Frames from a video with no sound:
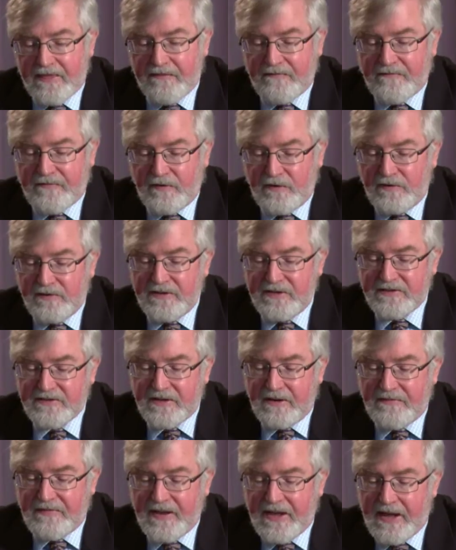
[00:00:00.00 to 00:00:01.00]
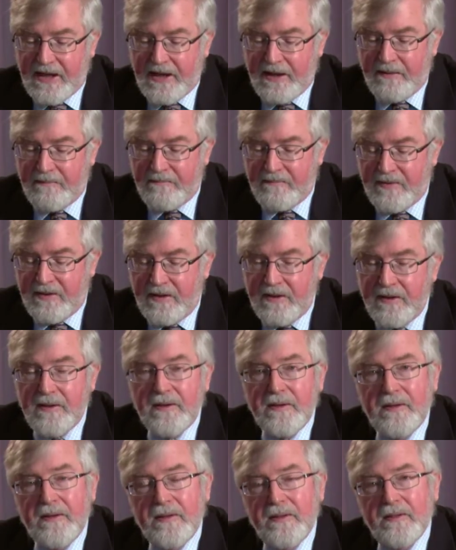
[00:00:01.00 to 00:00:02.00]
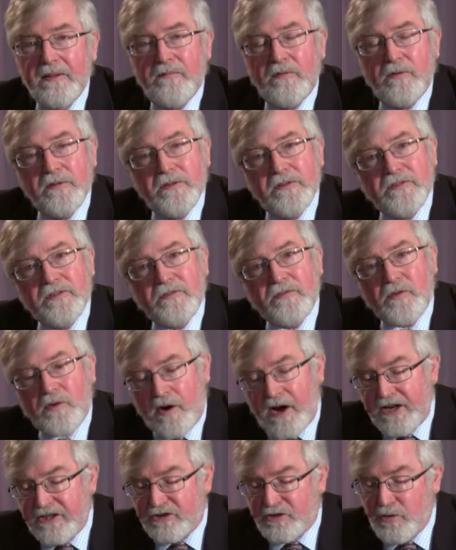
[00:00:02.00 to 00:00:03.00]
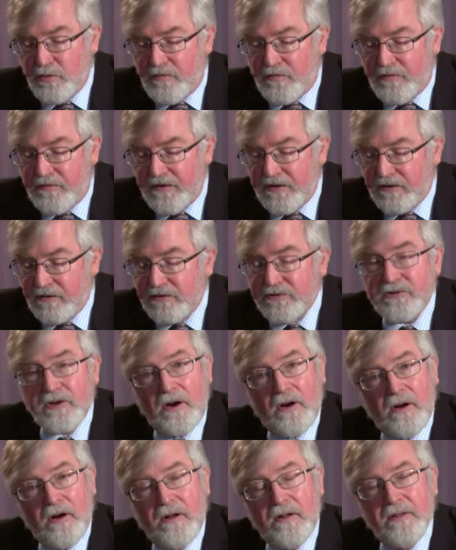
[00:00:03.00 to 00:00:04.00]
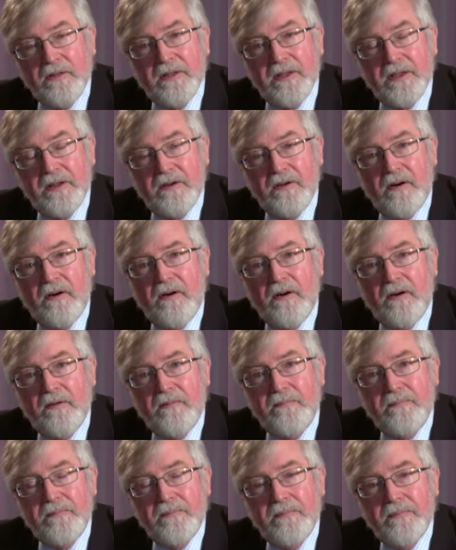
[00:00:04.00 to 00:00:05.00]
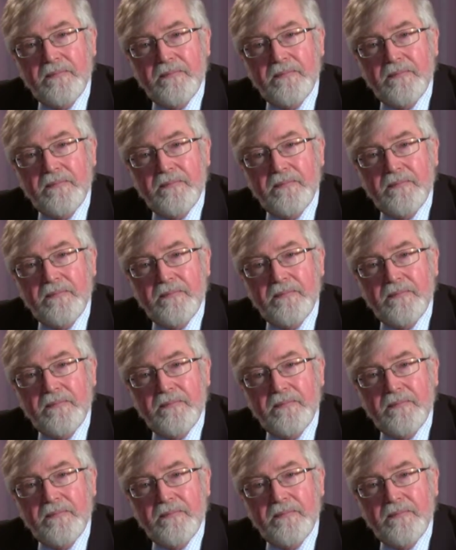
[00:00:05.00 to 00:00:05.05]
the fullness of him, fullness of Christ, who fills all in all.